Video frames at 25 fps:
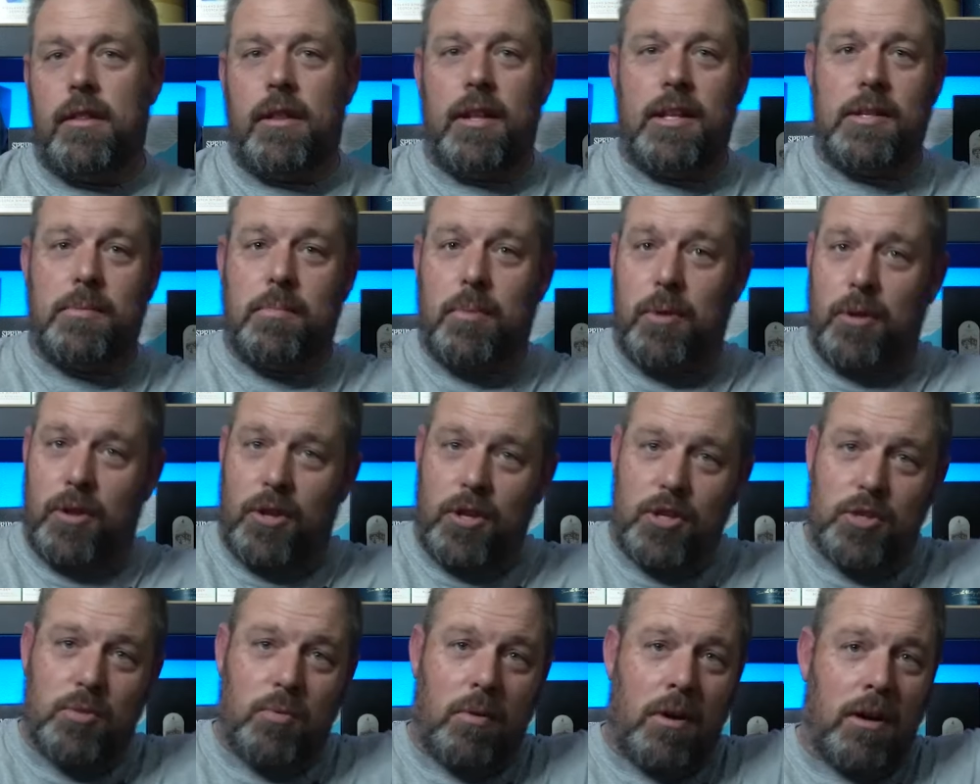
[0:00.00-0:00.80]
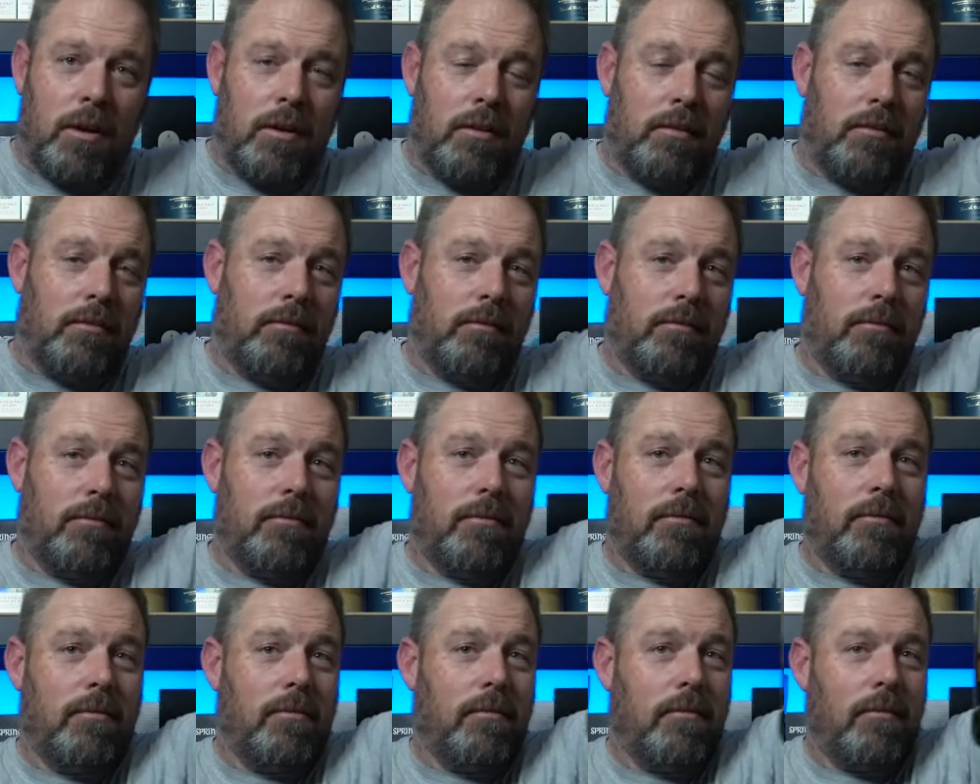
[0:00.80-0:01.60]
let's put this one
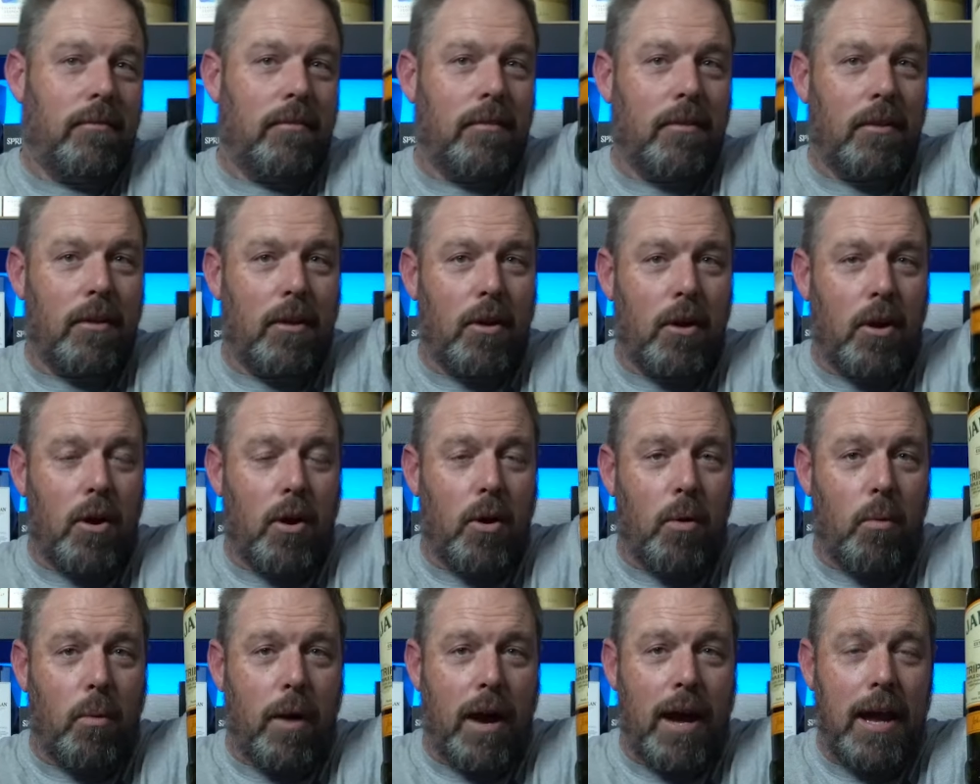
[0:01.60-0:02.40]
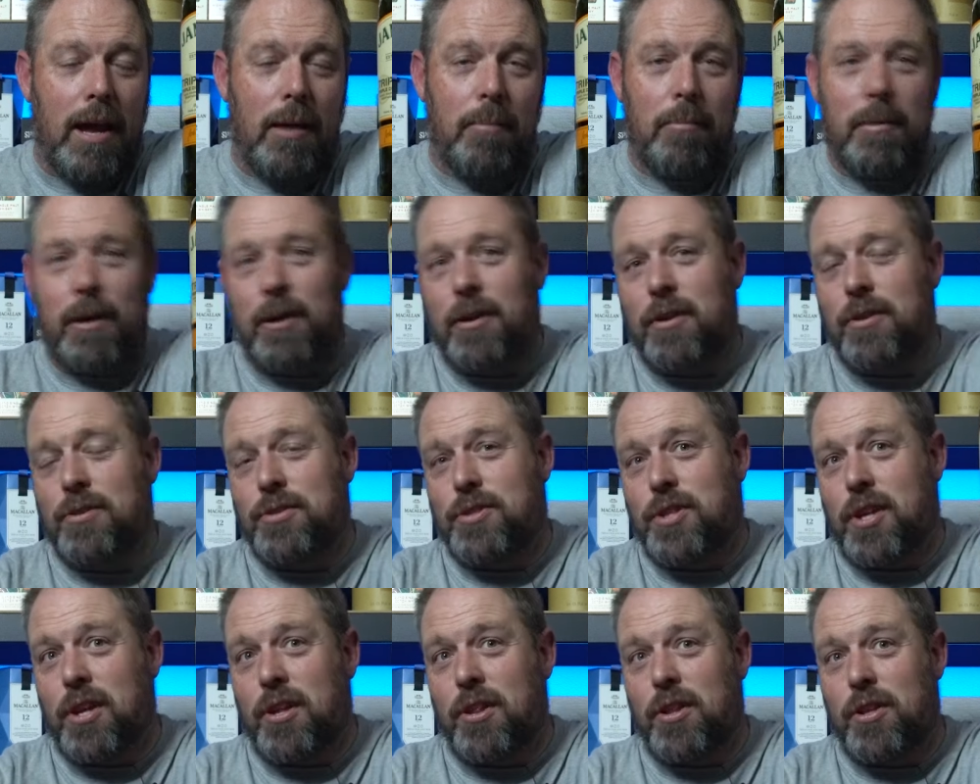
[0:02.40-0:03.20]
away
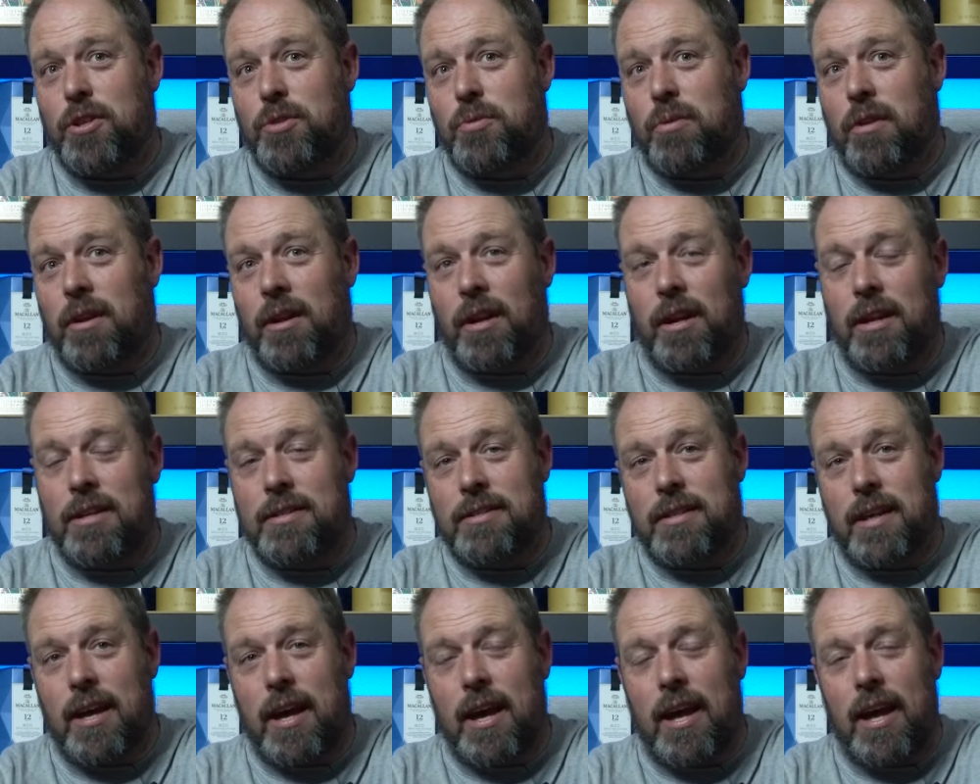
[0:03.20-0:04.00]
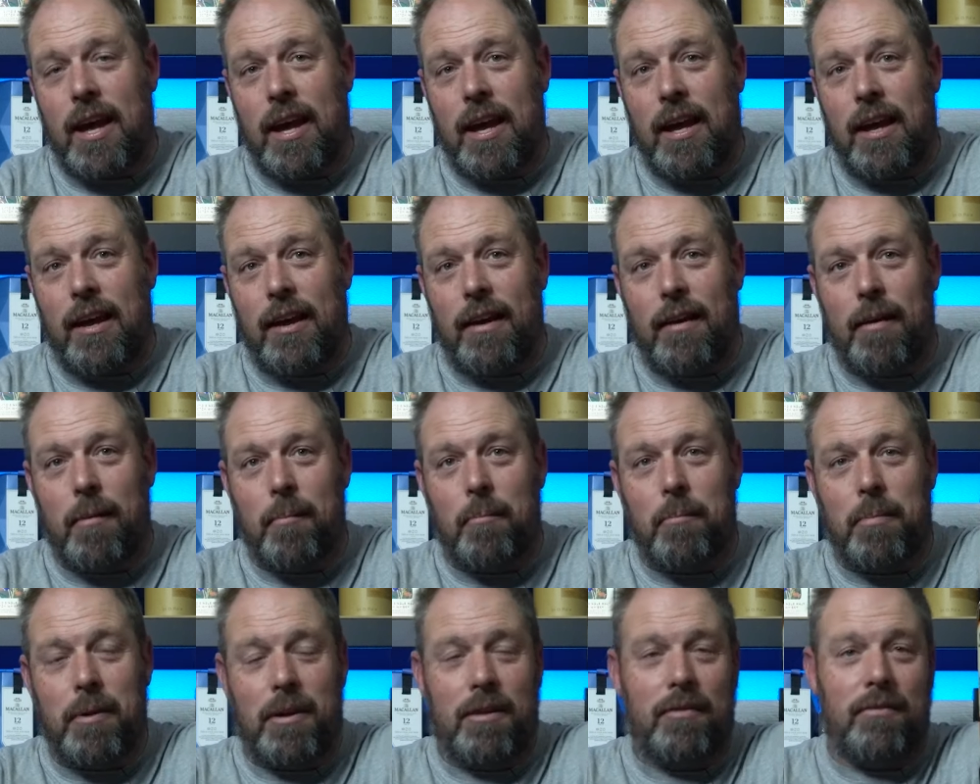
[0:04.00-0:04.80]
because this one is a
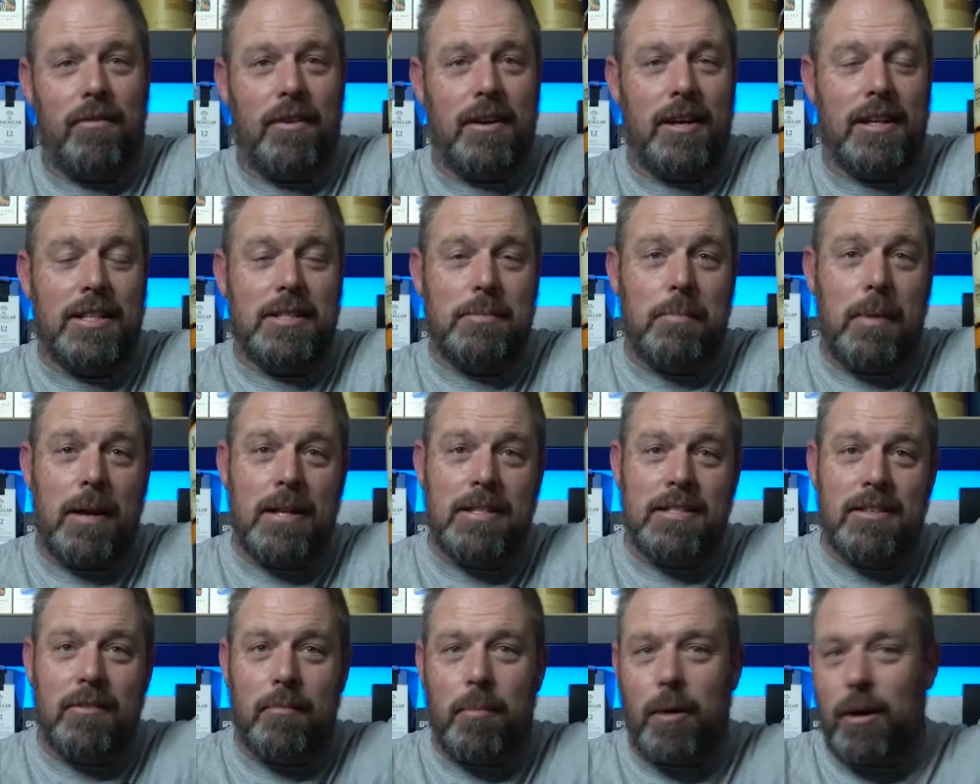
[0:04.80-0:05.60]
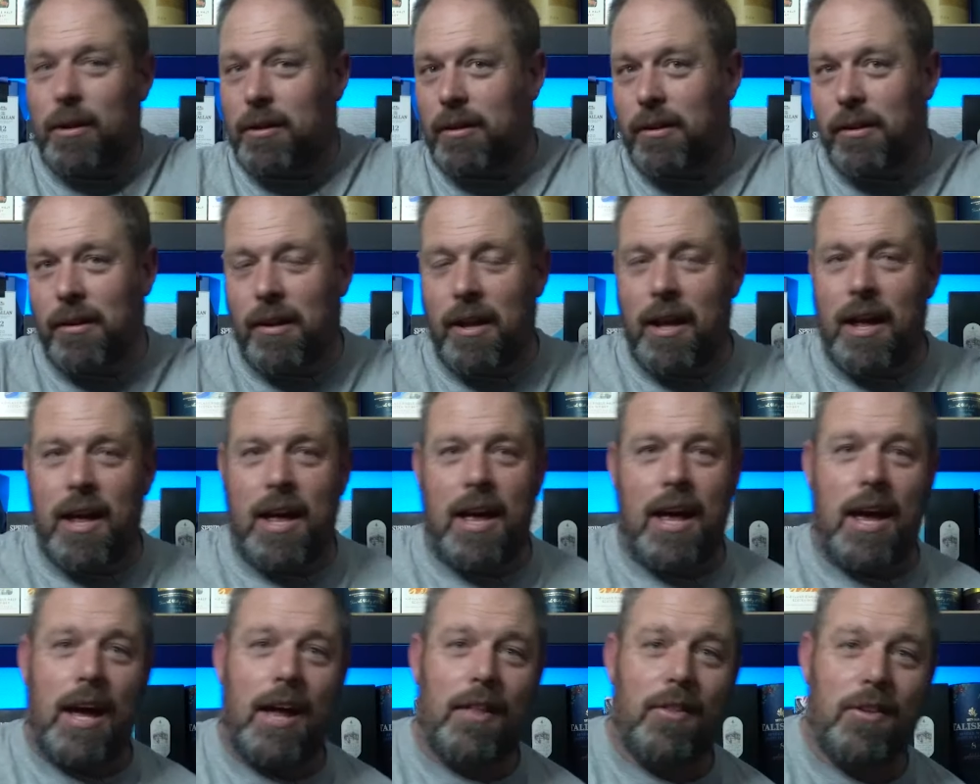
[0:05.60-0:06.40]
bit of an expensive bottle
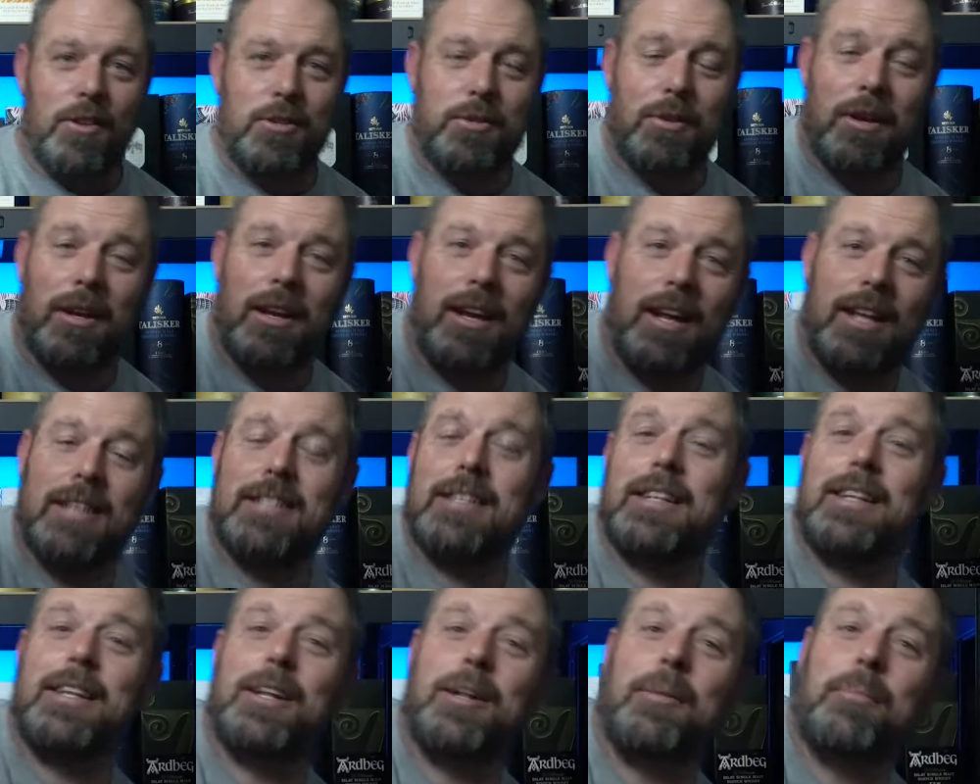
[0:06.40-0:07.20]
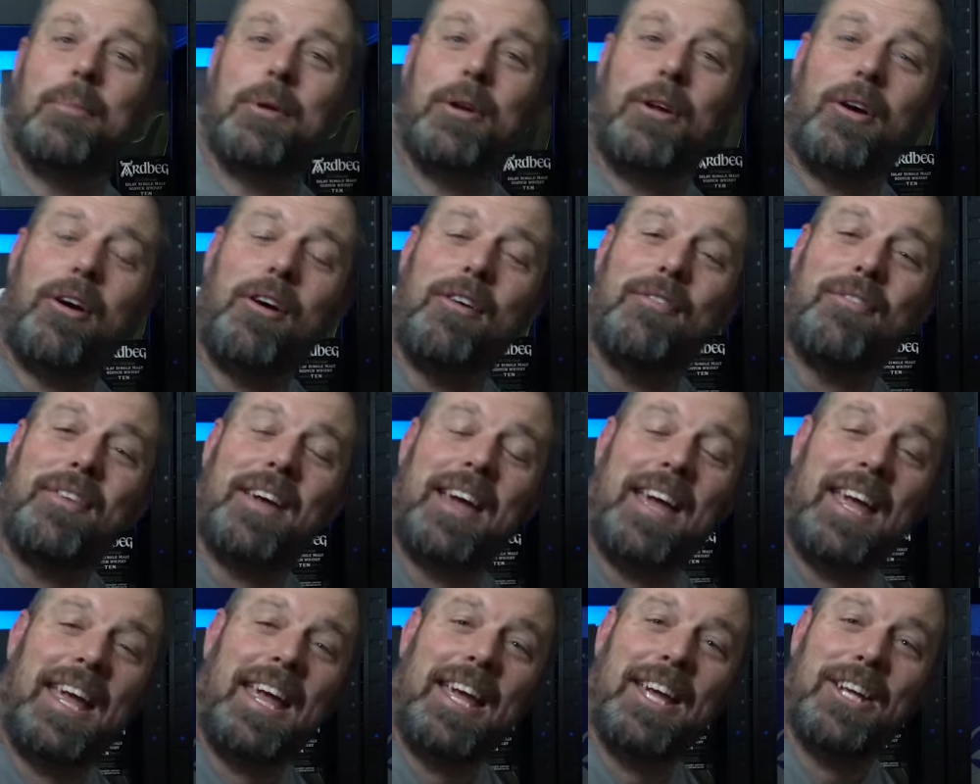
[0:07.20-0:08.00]
and this one is a little bit of
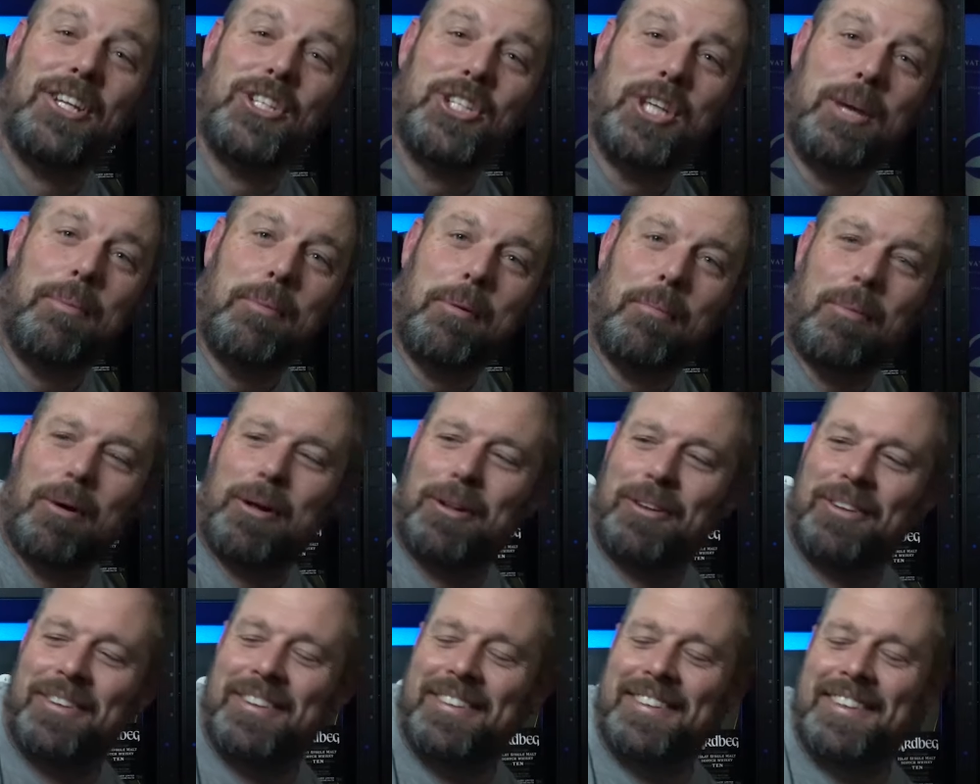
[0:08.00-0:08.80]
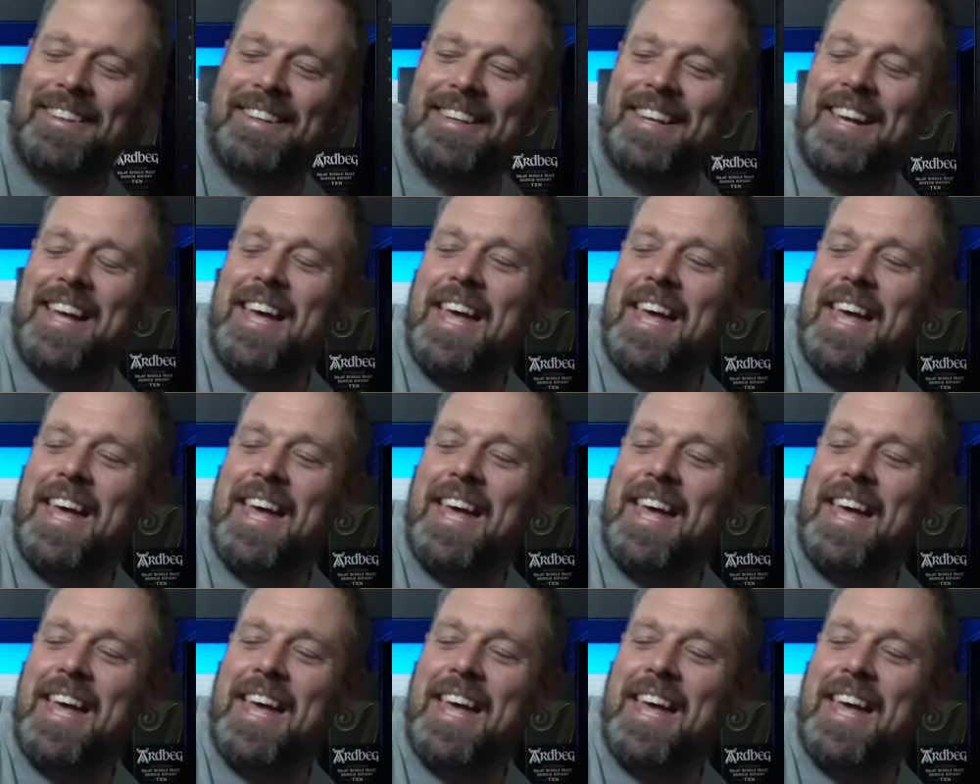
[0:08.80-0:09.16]
a cheaper bottle.